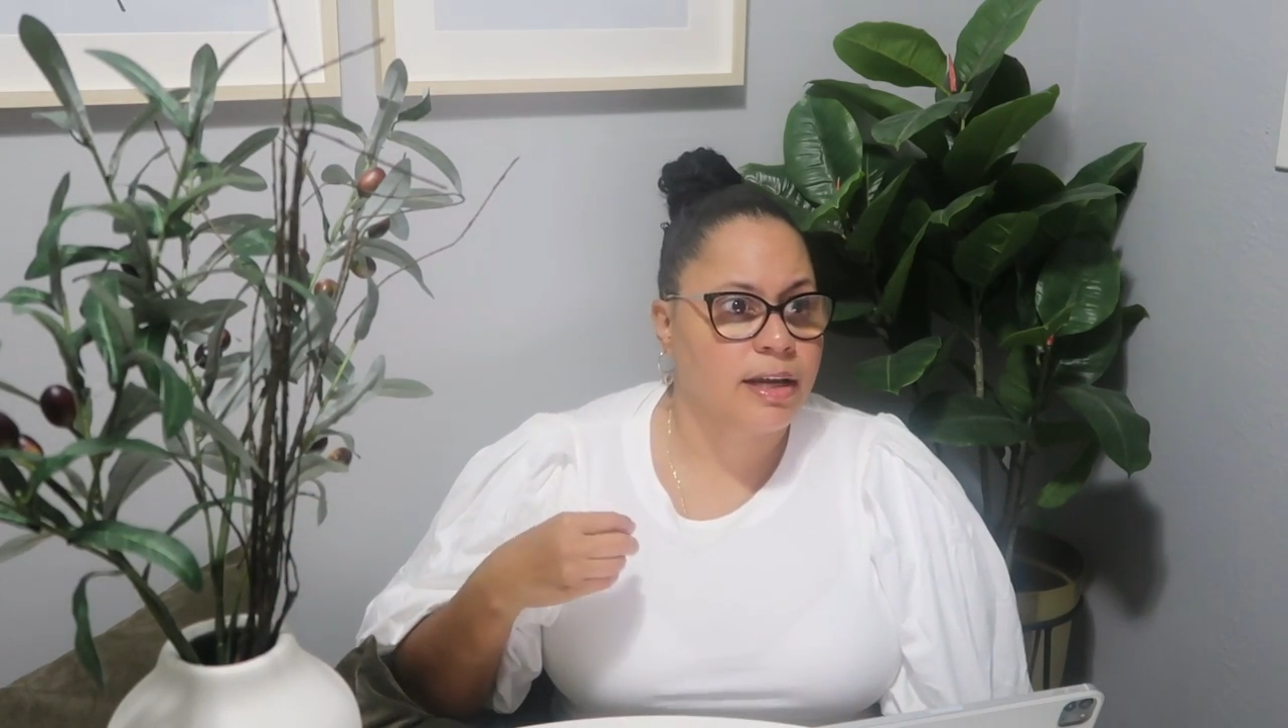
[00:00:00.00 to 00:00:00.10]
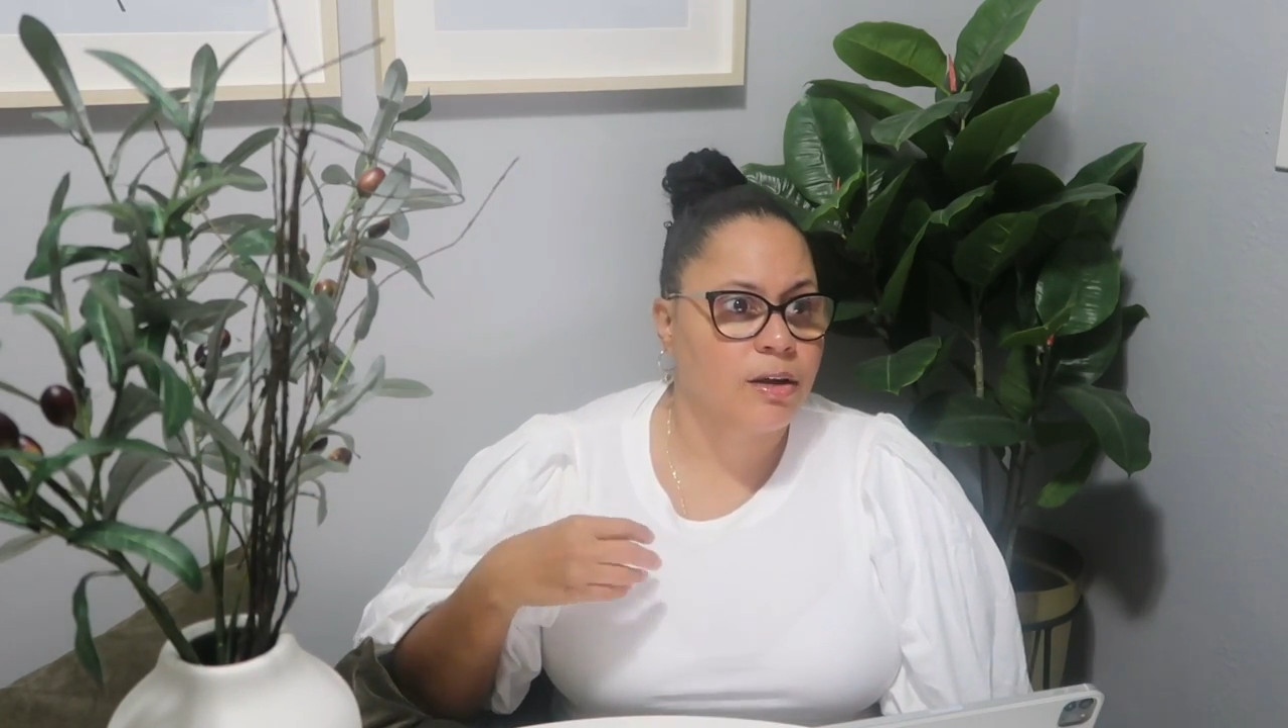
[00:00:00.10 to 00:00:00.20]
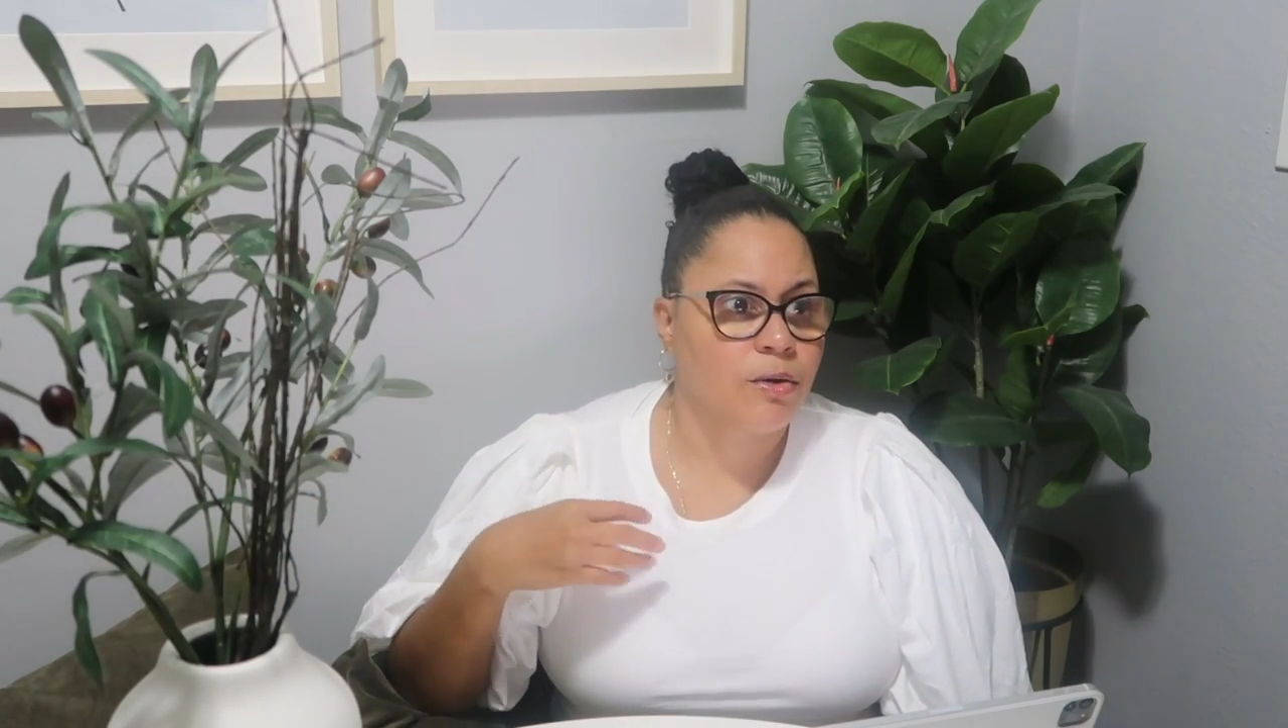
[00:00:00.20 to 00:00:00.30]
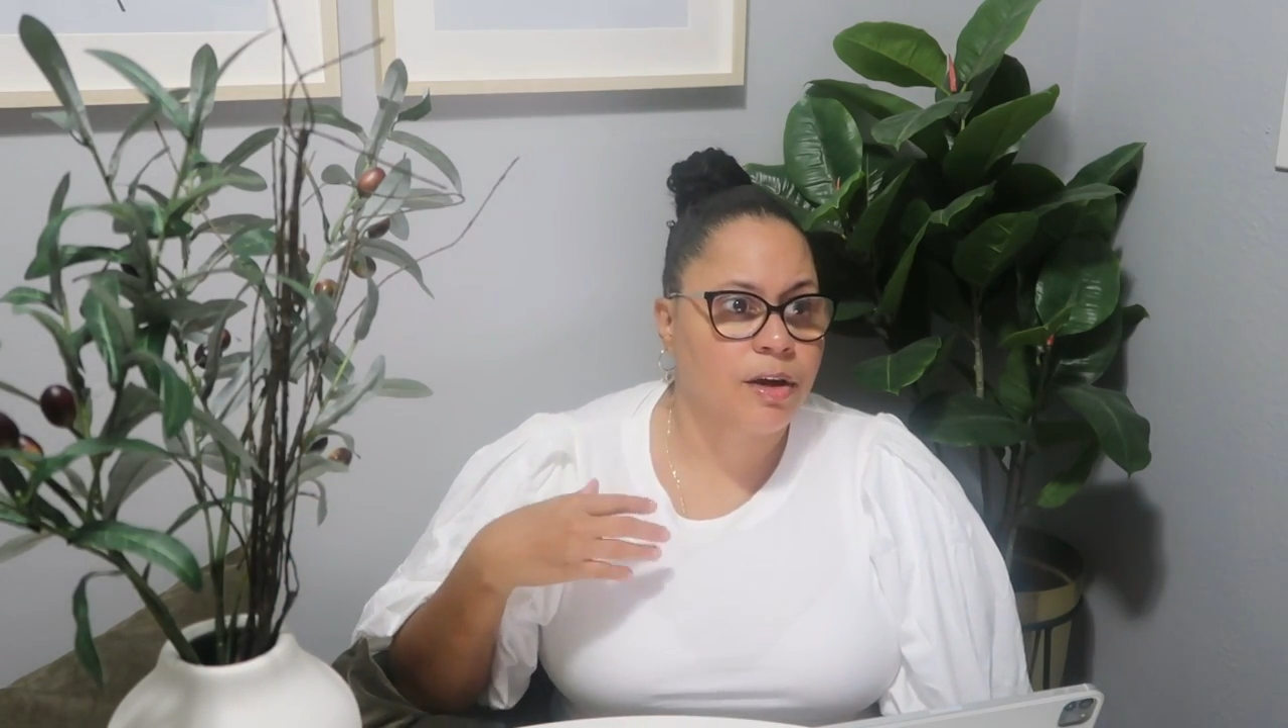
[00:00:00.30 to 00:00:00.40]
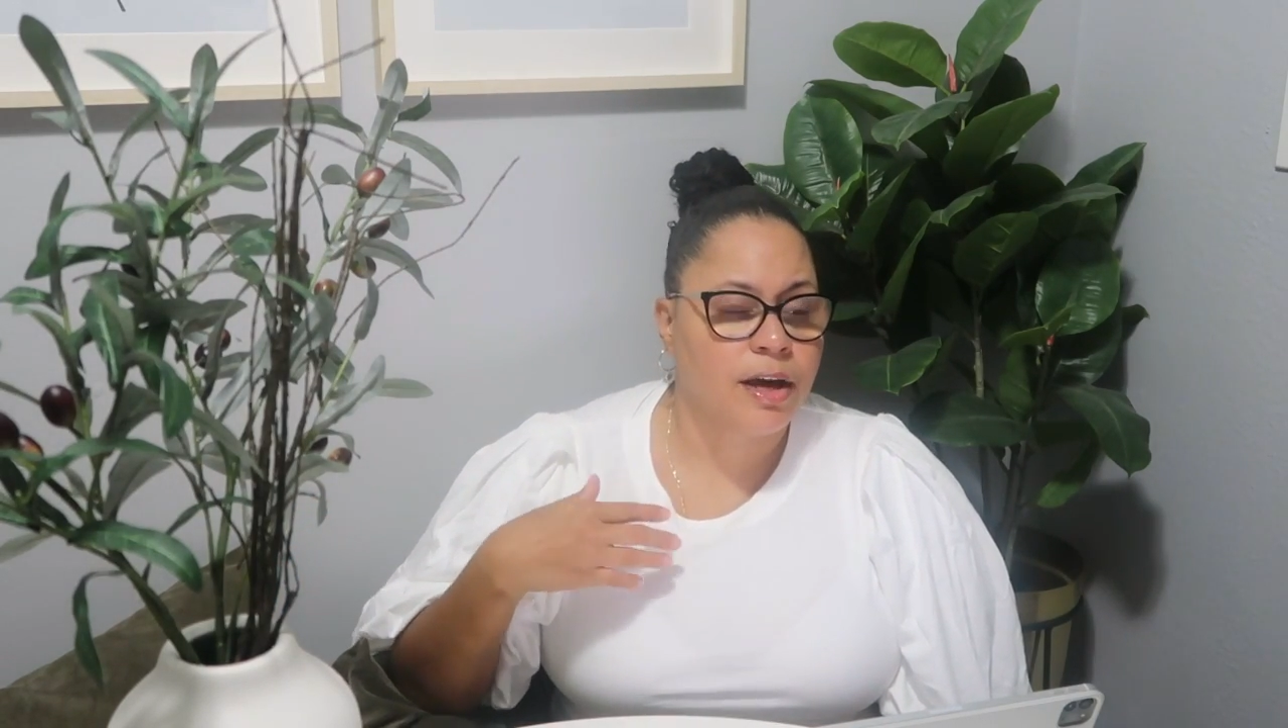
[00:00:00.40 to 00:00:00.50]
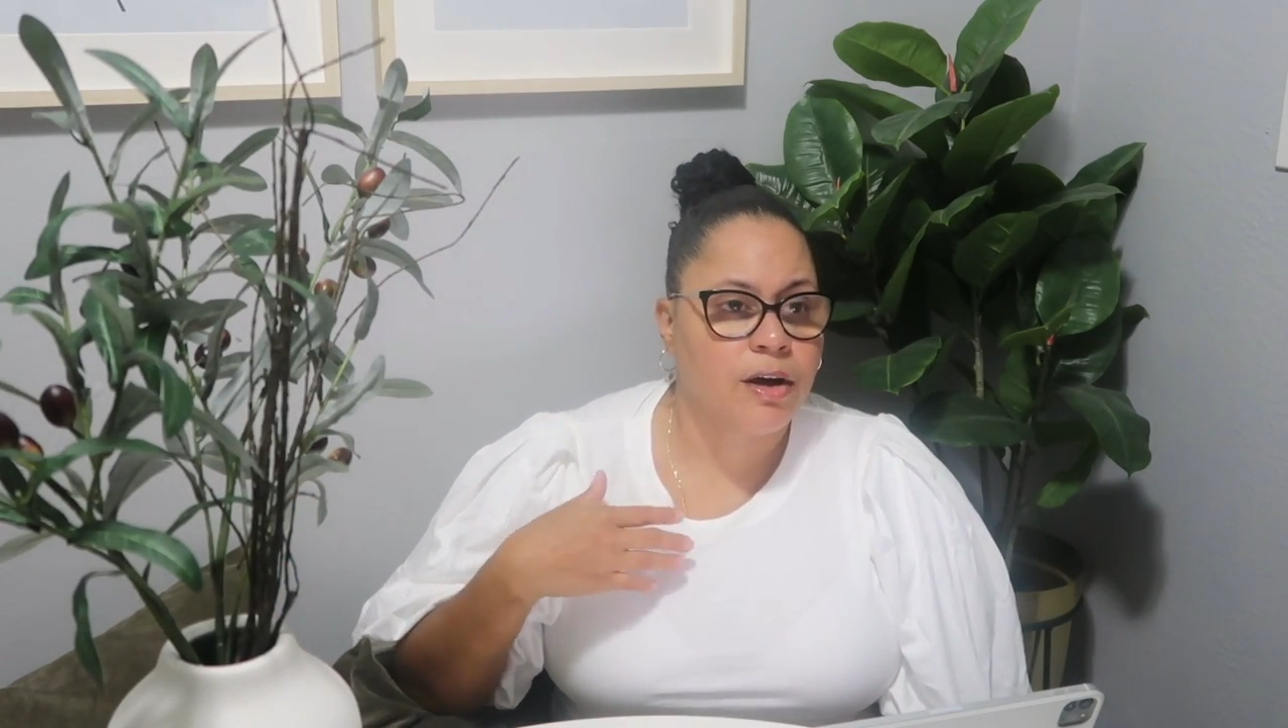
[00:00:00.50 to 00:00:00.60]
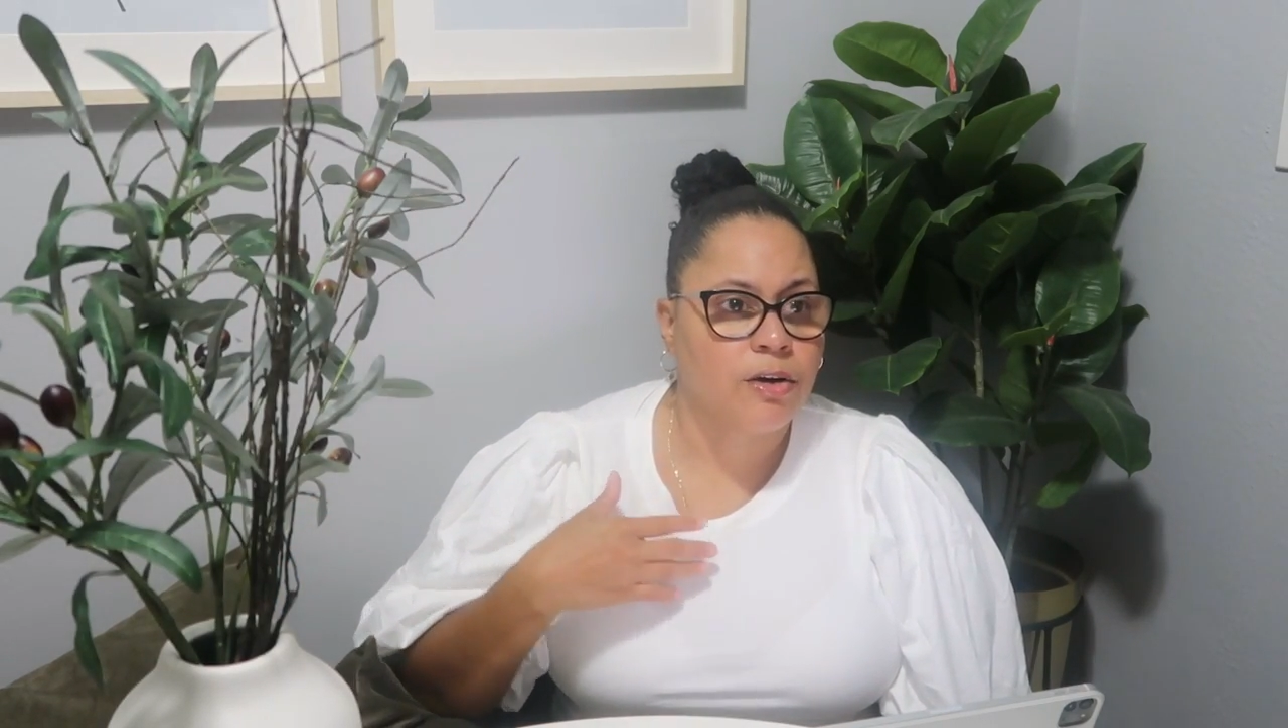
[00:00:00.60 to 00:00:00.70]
like, okay,